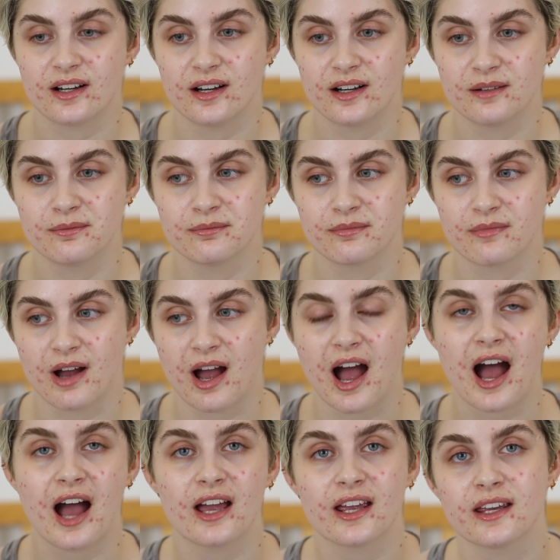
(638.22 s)

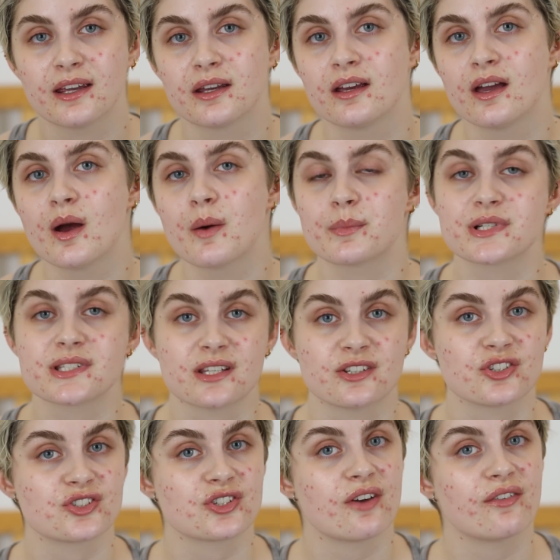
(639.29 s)
high
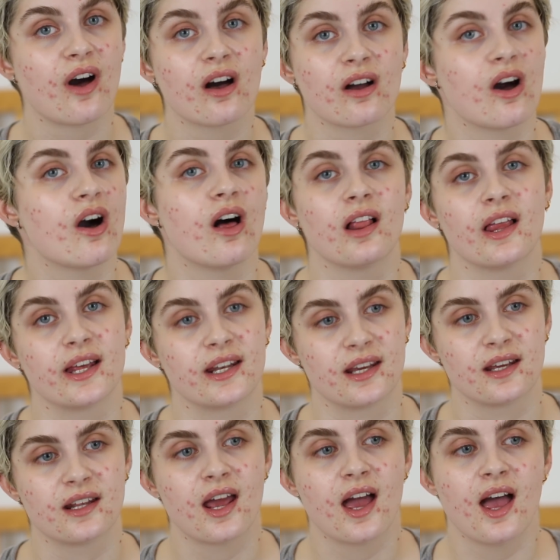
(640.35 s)
percentage of alcohol in
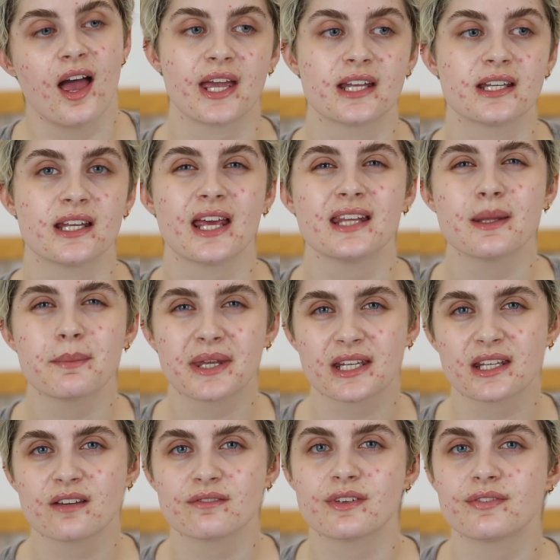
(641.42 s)
it. And in the
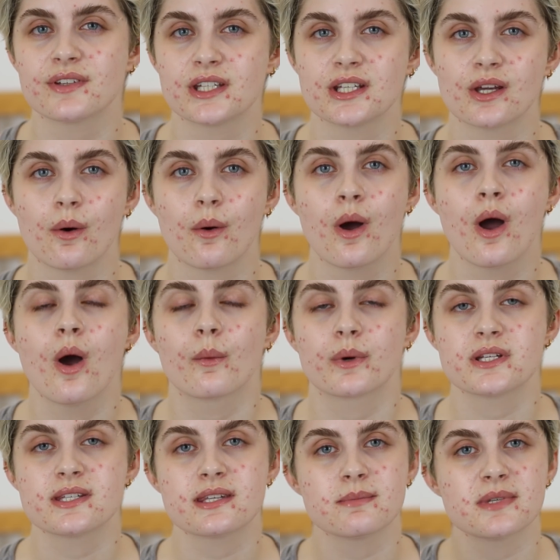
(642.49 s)
beginning of the video,
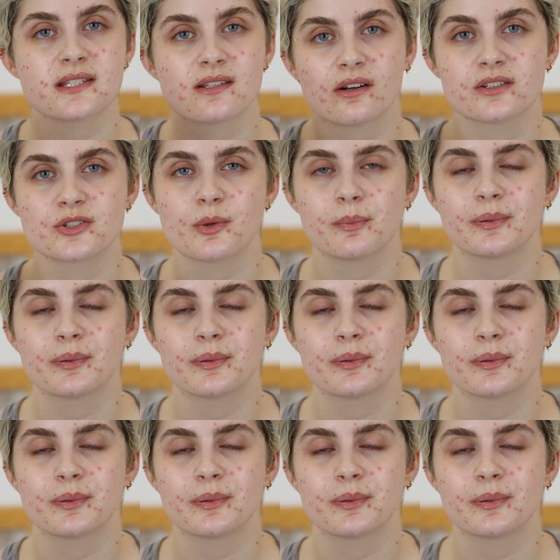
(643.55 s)
when you see me starting to